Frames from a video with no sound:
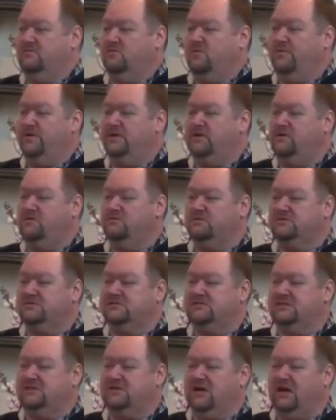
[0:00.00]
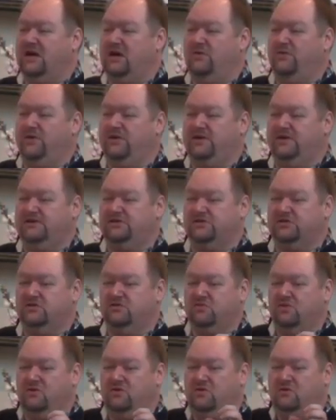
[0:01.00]
when we don't see how we need to
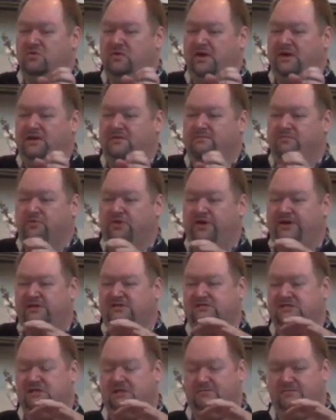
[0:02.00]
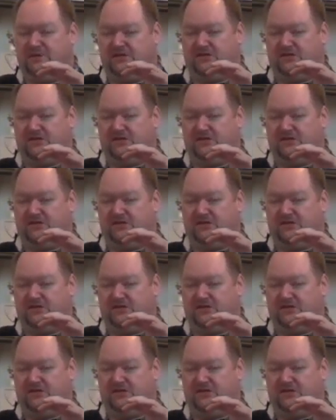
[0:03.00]
grow and embrace and